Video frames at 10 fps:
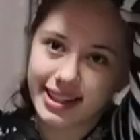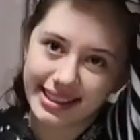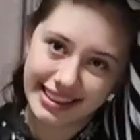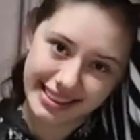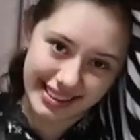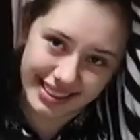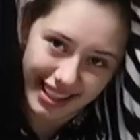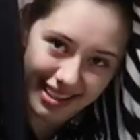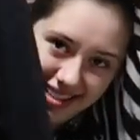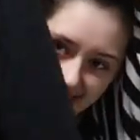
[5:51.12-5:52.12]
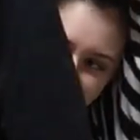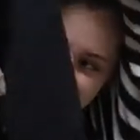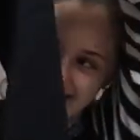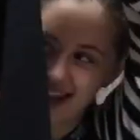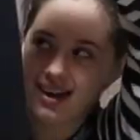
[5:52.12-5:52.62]
at this, and
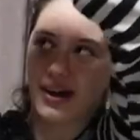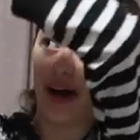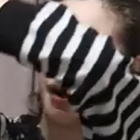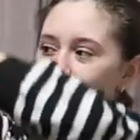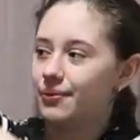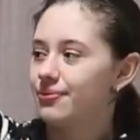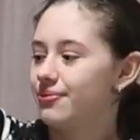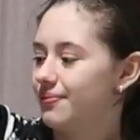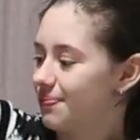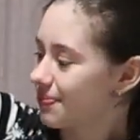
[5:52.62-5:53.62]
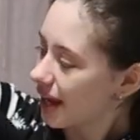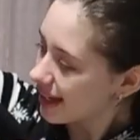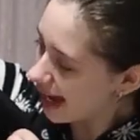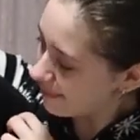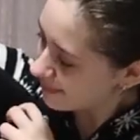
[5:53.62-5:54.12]
it's like,
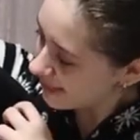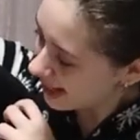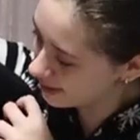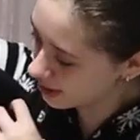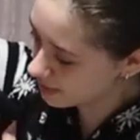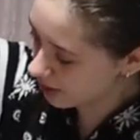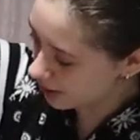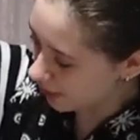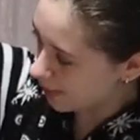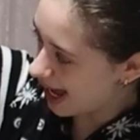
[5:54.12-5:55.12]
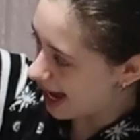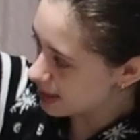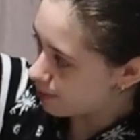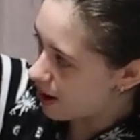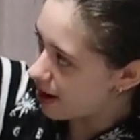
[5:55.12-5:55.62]
yeah, and it looks very warm. It
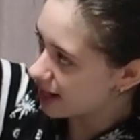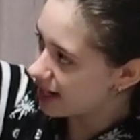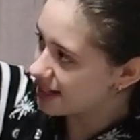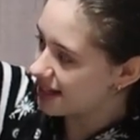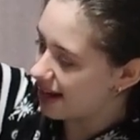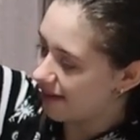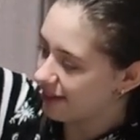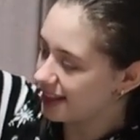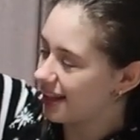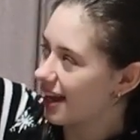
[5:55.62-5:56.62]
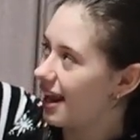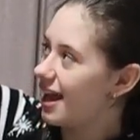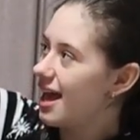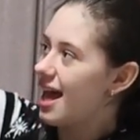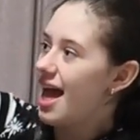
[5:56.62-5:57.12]
has pockets and everything in
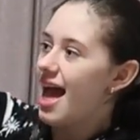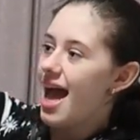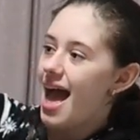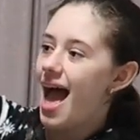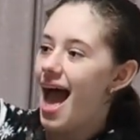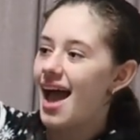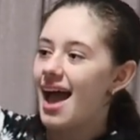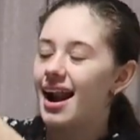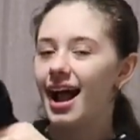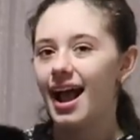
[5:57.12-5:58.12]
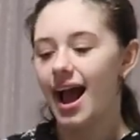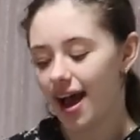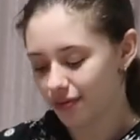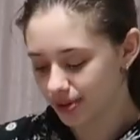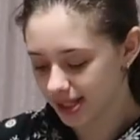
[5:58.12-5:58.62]
it. And I
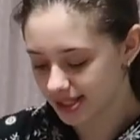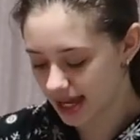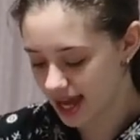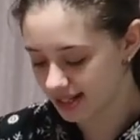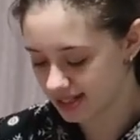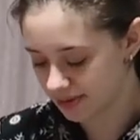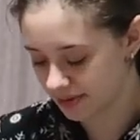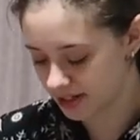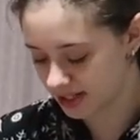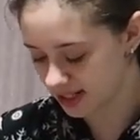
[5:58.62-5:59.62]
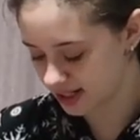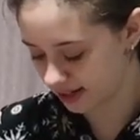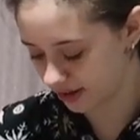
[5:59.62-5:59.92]
have one that's kind of similar to this in a